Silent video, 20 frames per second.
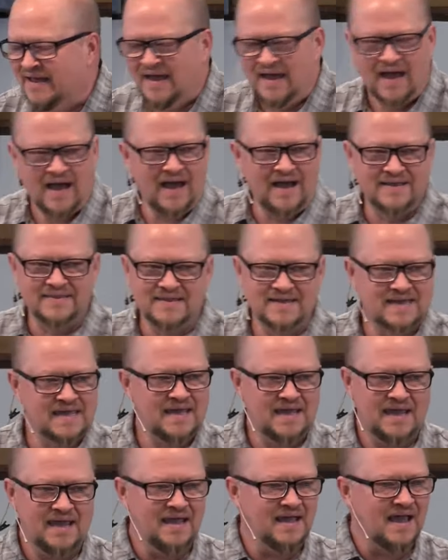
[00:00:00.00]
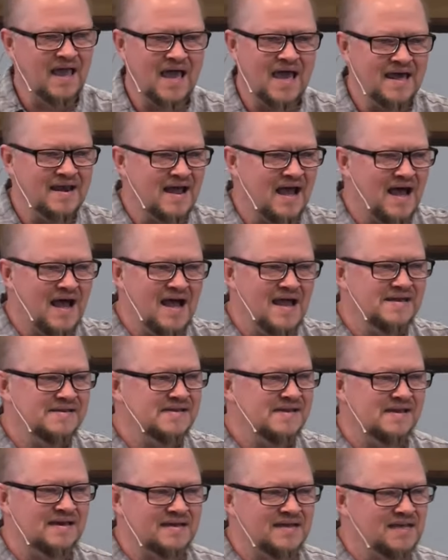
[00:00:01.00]
Uh, the king had an
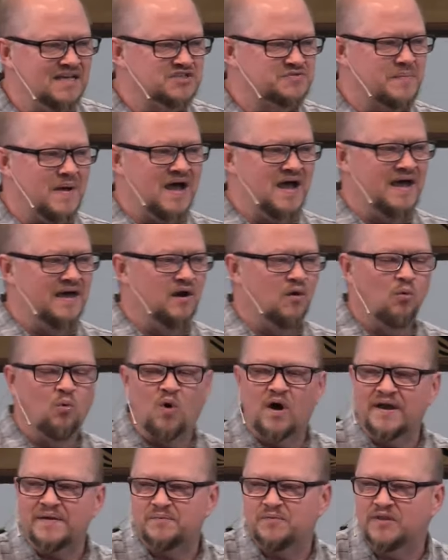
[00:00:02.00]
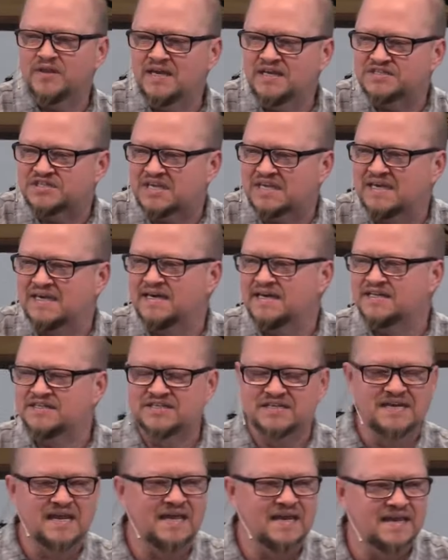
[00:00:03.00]
idea in his mind of what these kids
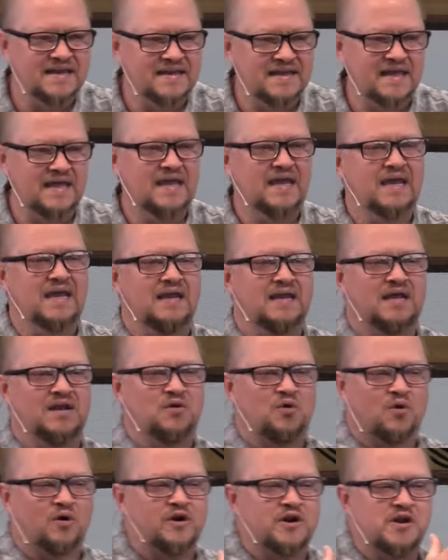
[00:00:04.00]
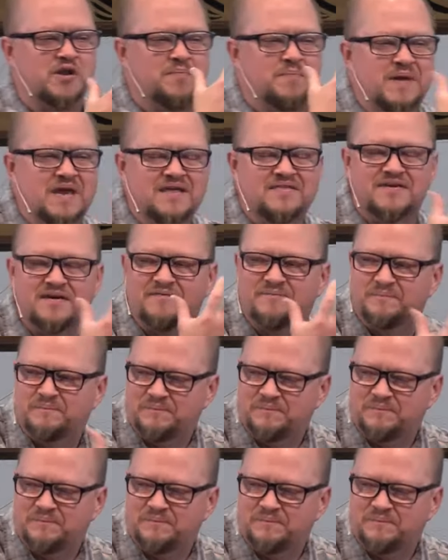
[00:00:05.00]
needed to eat in order to be the,